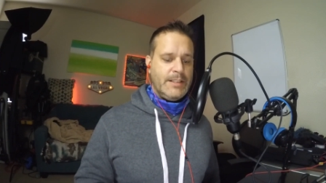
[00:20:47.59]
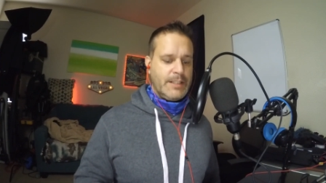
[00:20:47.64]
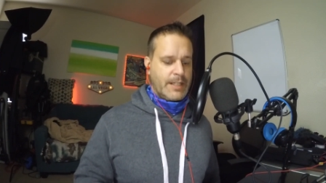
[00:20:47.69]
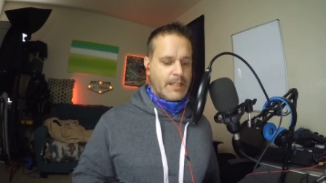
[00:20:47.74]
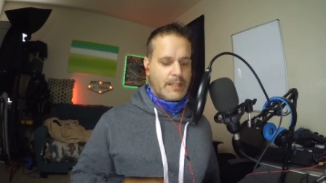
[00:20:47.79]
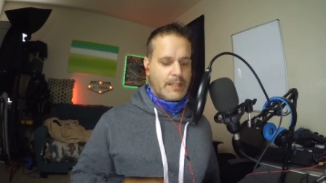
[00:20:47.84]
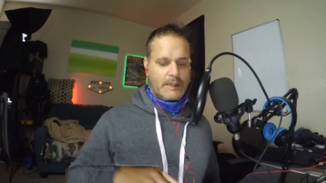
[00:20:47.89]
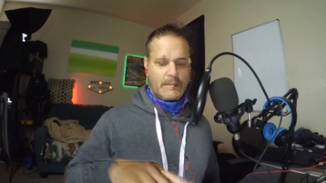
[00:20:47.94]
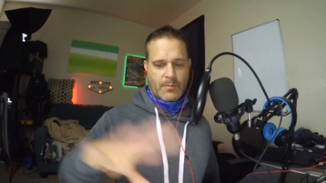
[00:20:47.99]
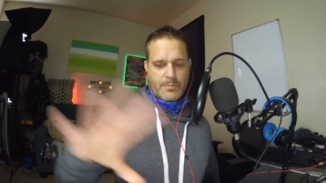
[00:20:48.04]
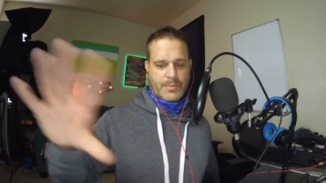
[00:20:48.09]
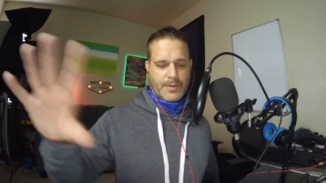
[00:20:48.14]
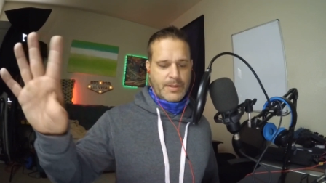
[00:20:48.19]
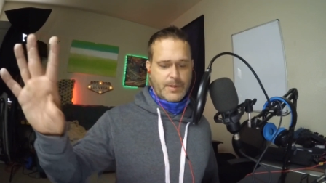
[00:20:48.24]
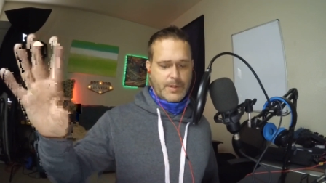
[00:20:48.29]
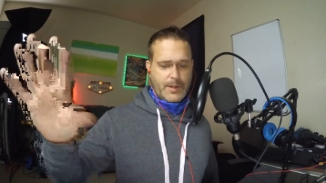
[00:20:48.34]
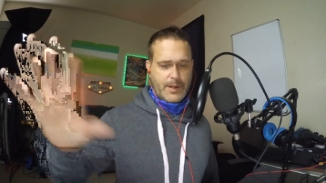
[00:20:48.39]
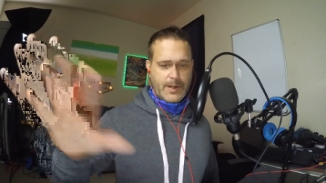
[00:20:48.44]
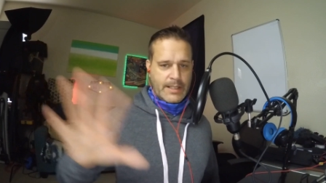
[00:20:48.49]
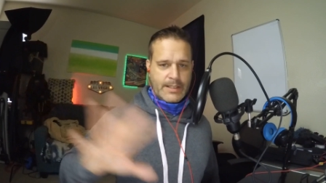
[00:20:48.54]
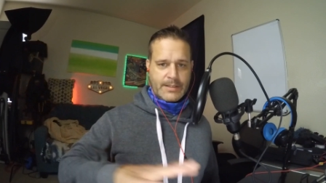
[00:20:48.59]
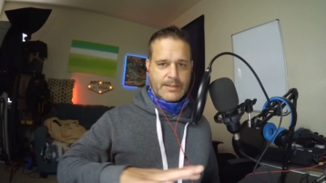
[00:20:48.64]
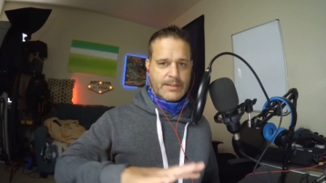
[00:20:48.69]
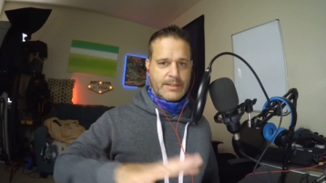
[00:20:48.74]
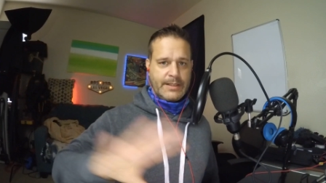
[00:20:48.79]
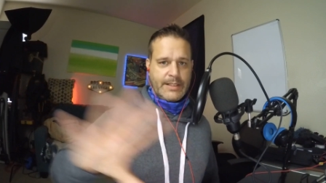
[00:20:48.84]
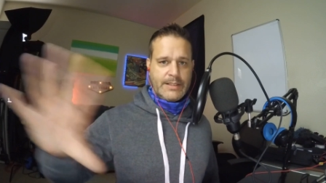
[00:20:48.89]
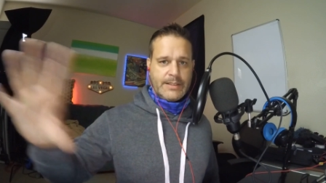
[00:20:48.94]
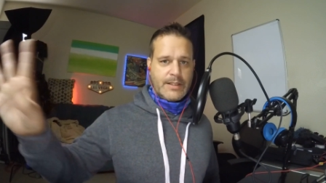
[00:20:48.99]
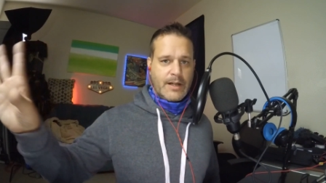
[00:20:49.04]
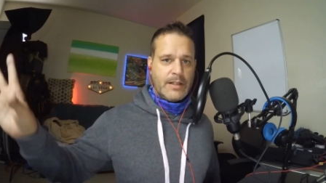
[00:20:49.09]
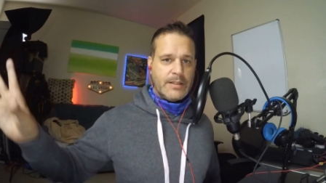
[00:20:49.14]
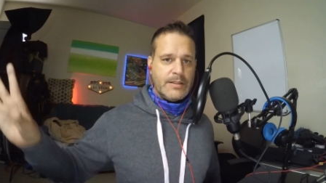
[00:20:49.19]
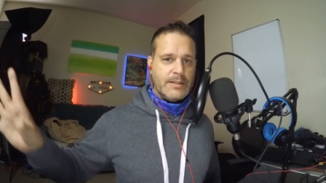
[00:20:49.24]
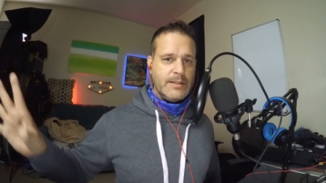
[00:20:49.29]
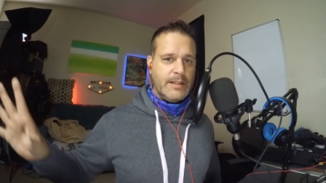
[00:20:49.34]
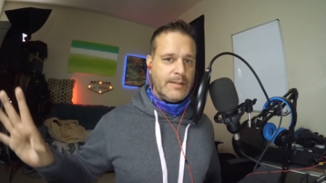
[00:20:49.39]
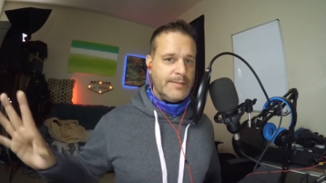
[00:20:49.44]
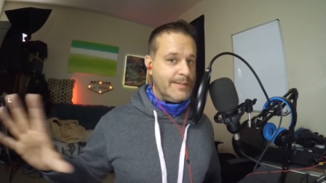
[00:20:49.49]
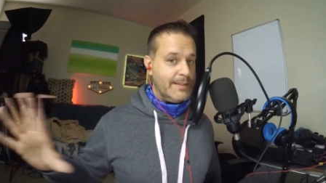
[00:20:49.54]
You got to open, you got the sneeze guard
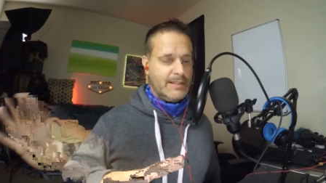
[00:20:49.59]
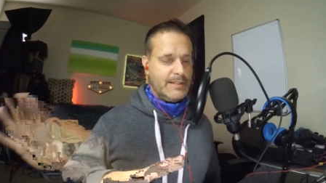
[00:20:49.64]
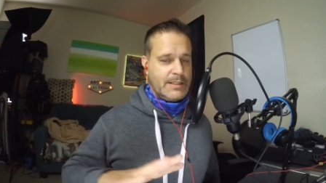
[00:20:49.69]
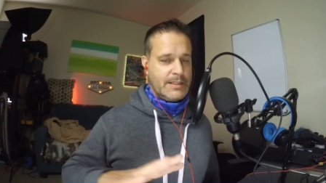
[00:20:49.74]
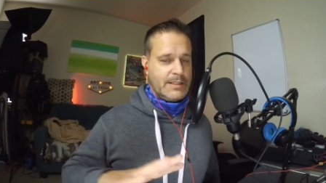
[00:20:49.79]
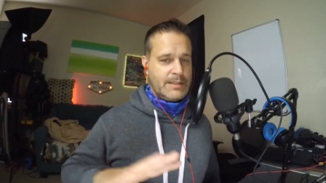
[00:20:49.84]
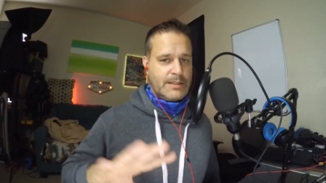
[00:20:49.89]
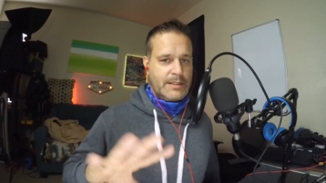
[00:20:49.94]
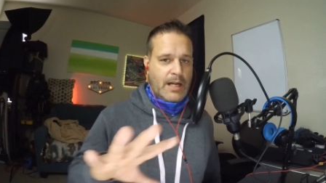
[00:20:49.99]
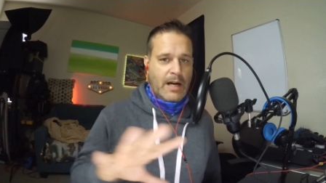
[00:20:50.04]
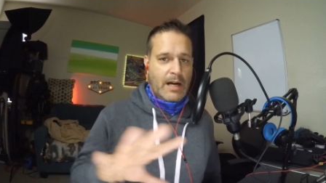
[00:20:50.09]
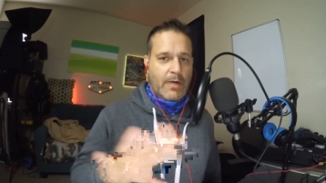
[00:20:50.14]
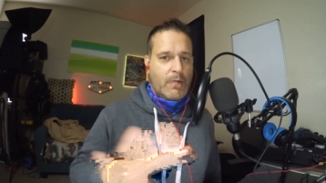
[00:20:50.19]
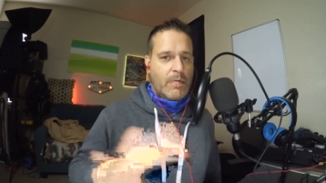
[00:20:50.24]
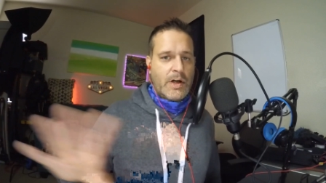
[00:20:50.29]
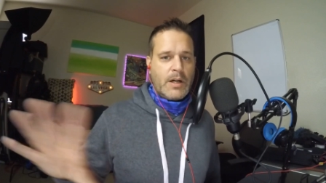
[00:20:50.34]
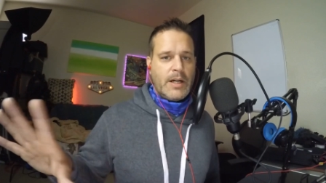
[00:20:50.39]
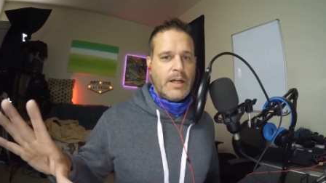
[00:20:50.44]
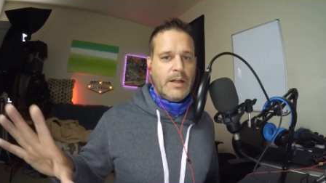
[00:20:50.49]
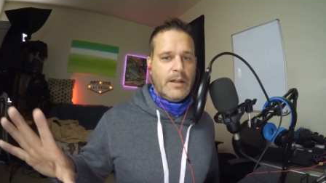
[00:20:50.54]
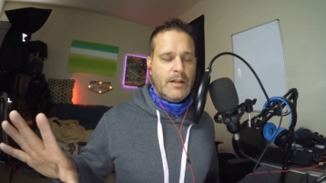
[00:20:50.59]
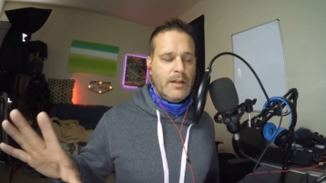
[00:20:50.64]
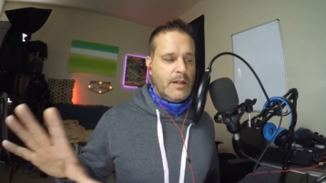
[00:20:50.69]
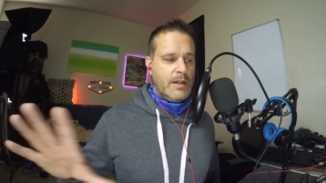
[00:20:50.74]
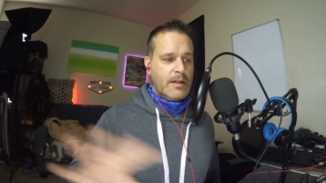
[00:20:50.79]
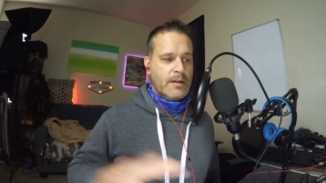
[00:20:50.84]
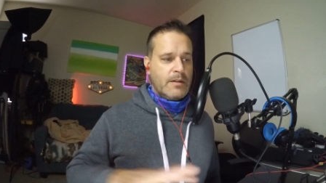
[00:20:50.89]
stuff. It's just not working.